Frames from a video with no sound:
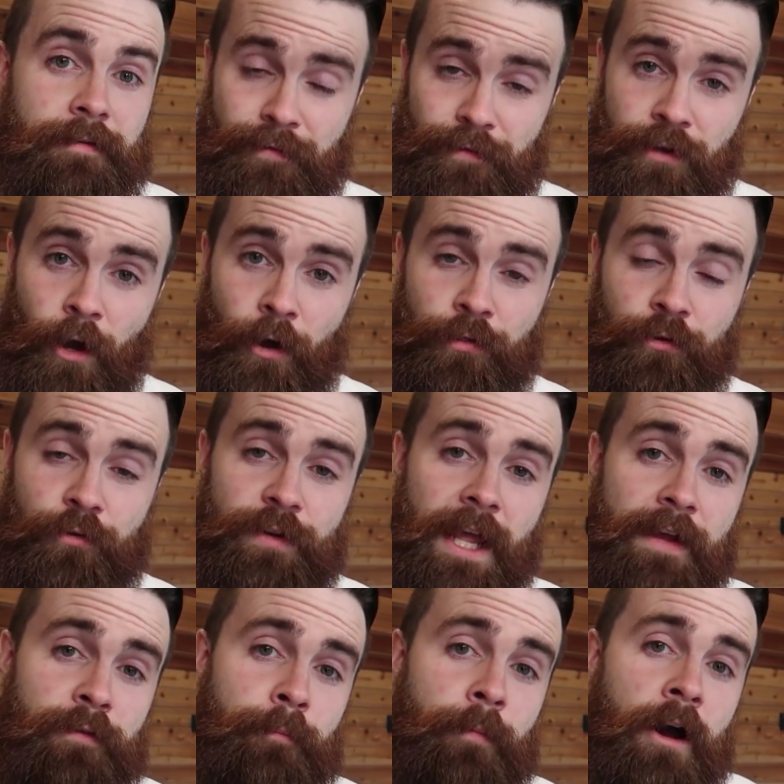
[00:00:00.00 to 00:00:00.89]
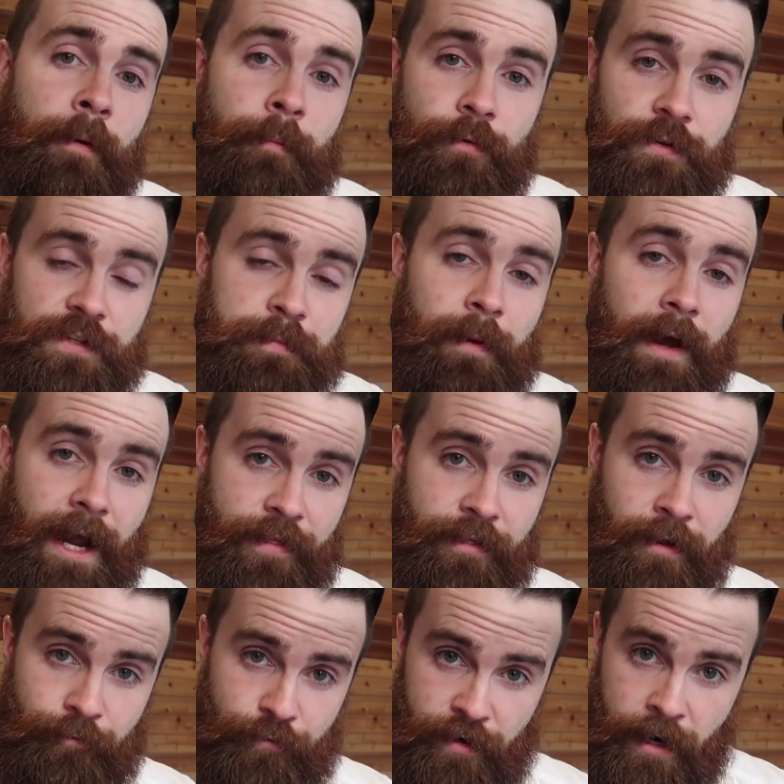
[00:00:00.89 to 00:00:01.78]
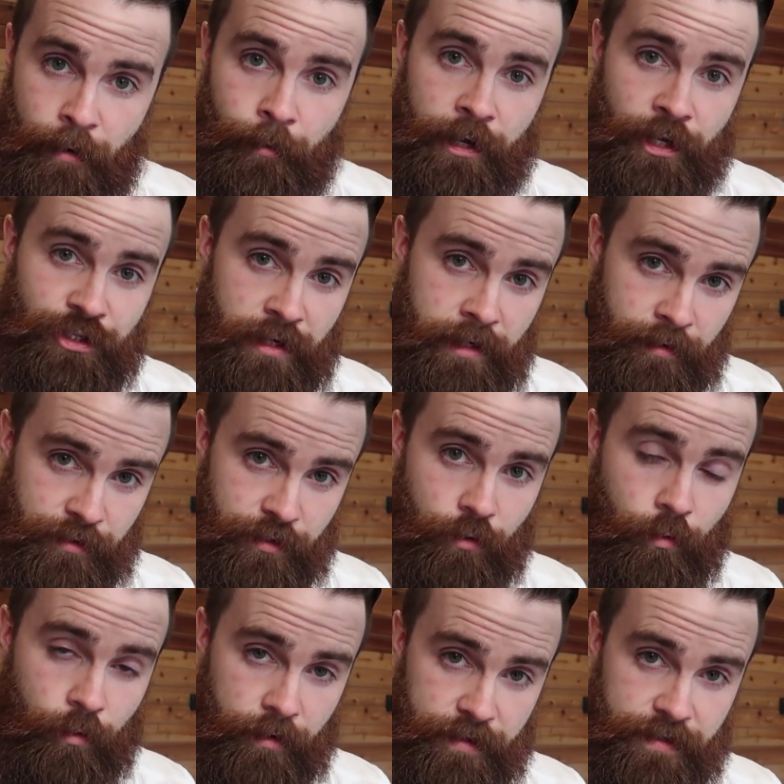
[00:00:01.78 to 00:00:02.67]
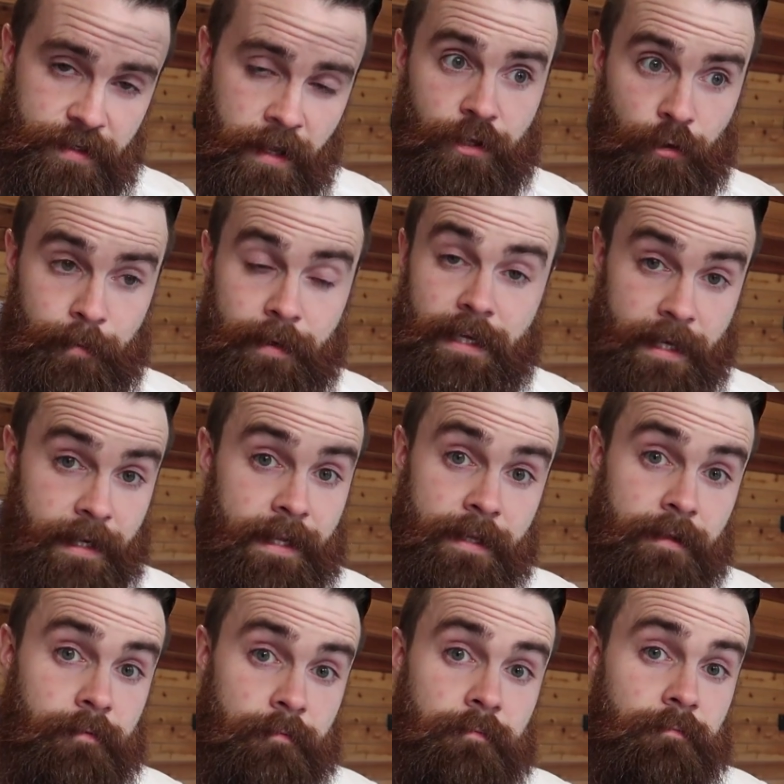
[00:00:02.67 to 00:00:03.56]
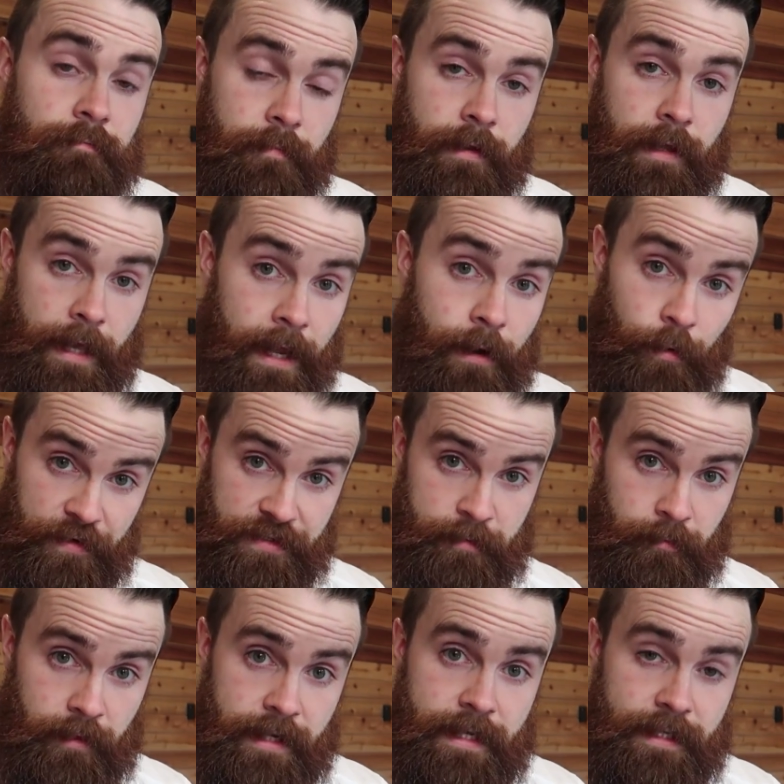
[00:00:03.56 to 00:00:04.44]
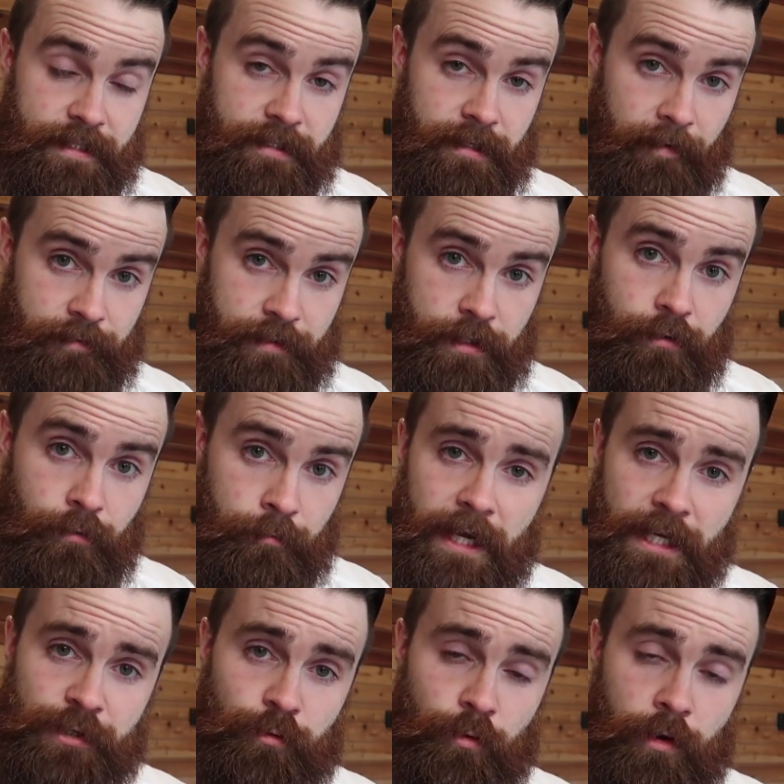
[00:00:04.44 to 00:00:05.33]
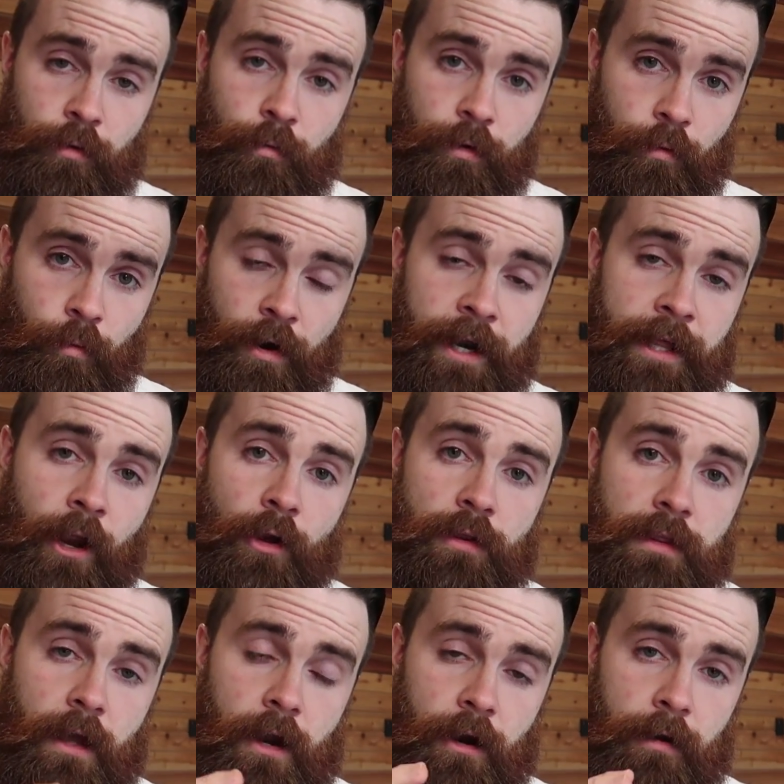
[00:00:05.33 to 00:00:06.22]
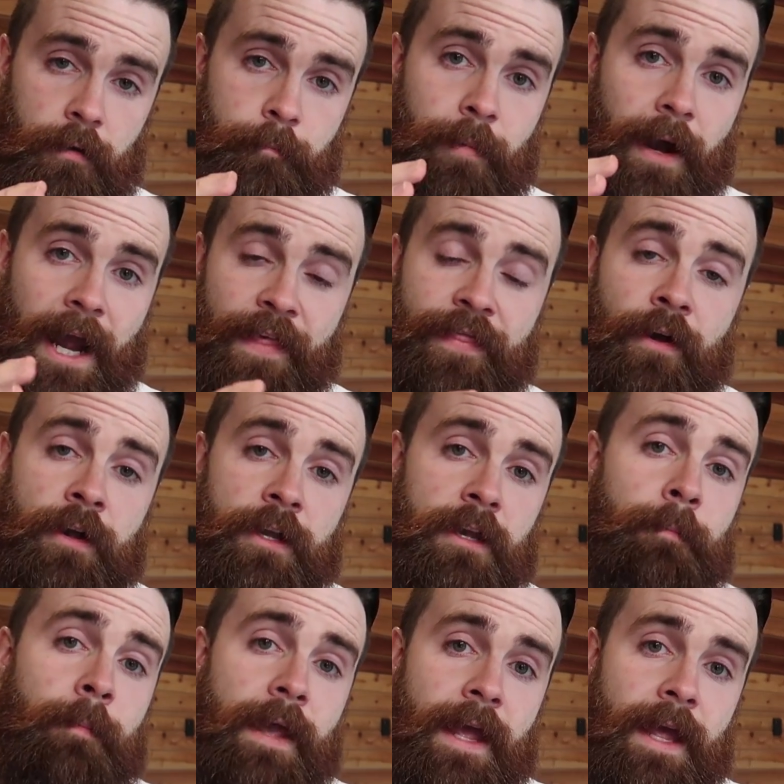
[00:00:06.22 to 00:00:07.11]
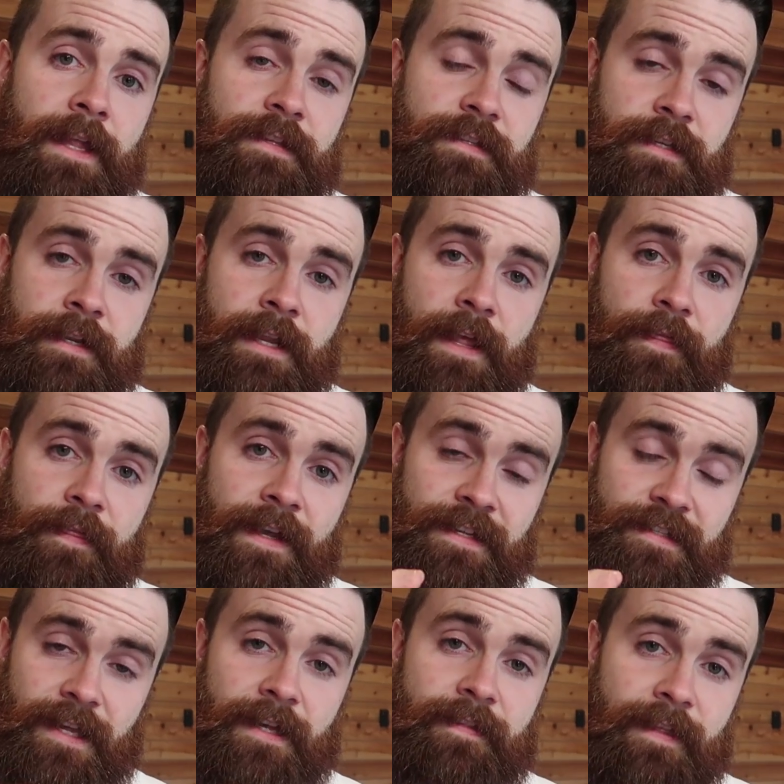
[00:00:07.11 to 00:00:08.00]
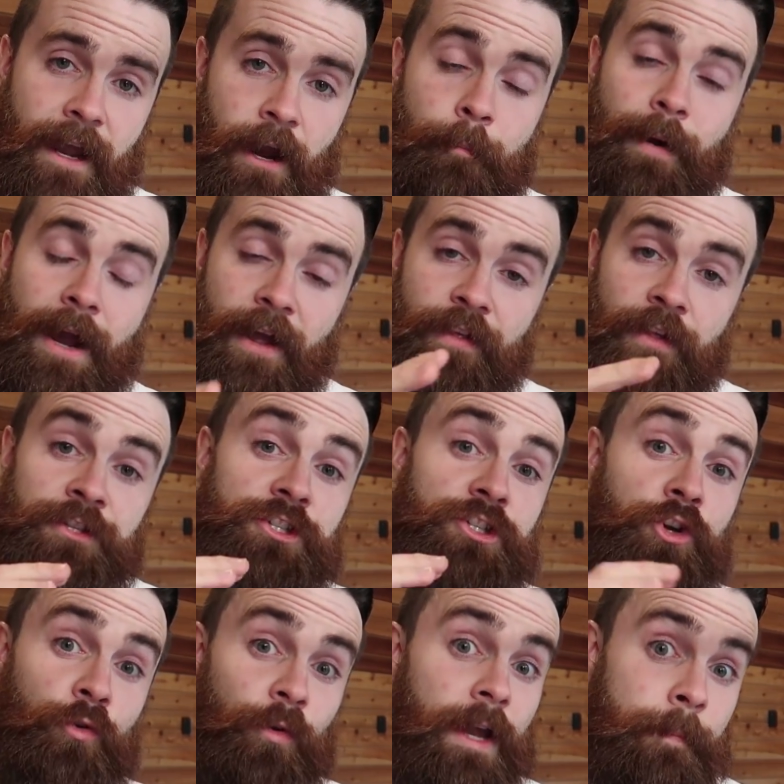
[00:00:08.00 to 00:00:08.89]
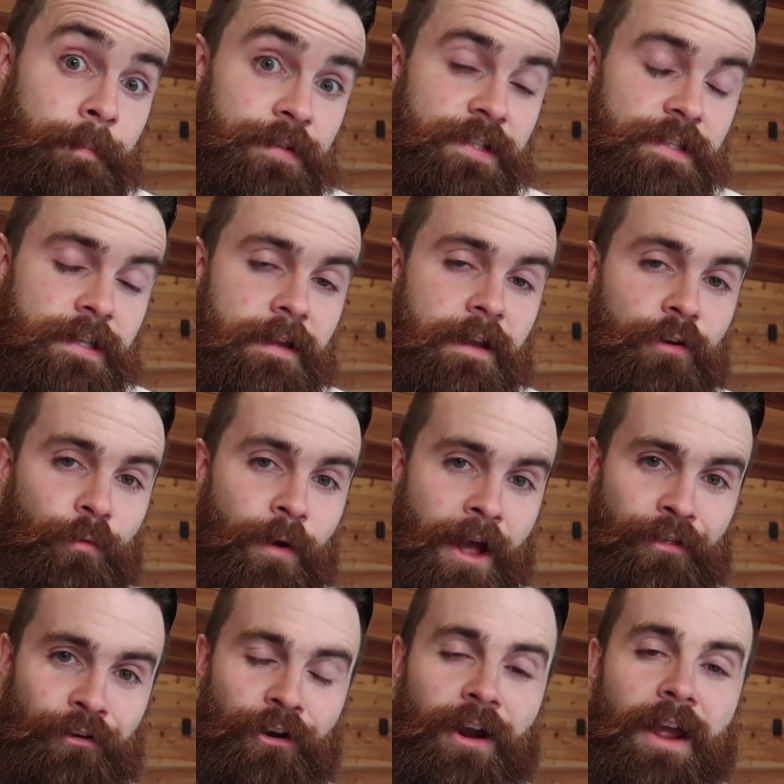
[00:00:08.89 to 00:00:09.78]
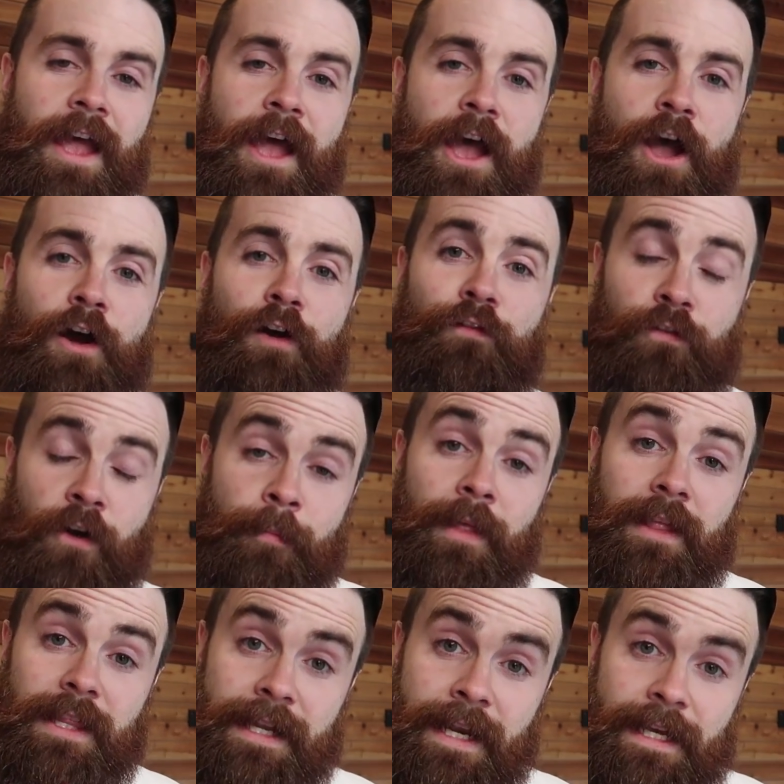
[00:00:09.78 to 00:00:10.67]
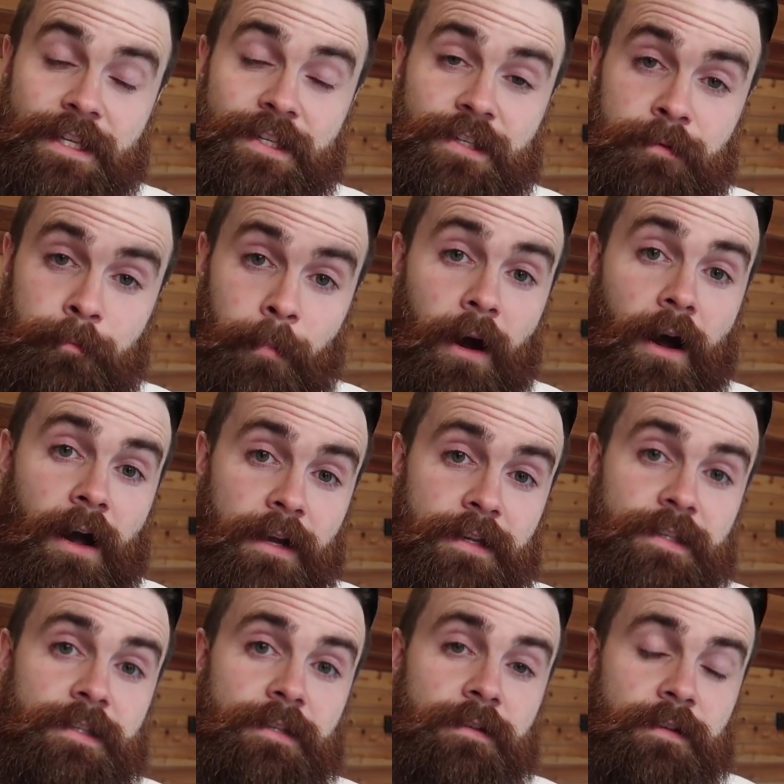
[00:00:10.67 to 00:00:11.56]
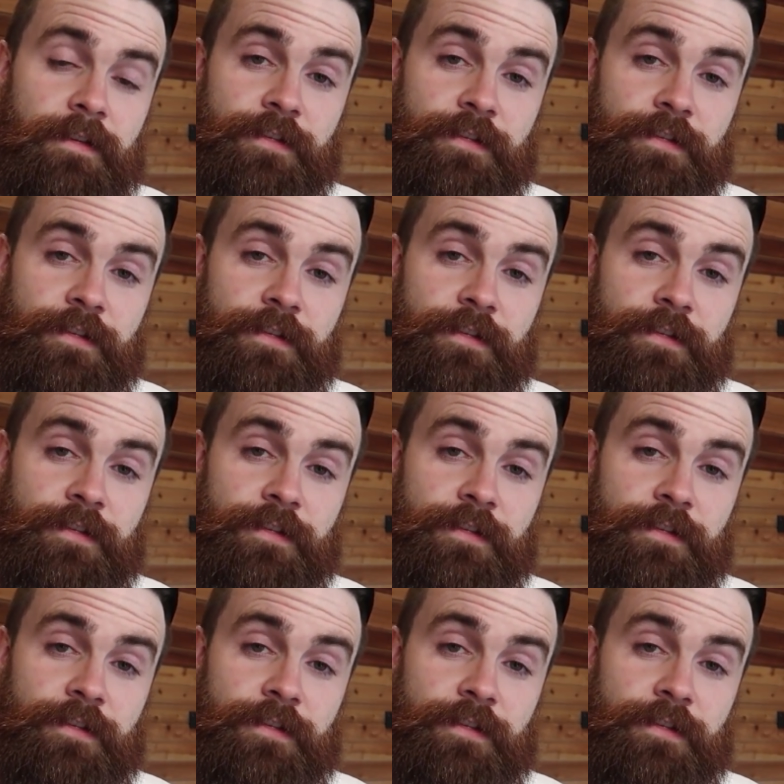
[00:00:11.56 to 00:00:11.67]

And if you go through David Bombal's Python for Network Engineers course, you'll be getting hit with some Linux stuff too, because we're running our Python commands and things like that, our Python scripts rather, from the Linux box.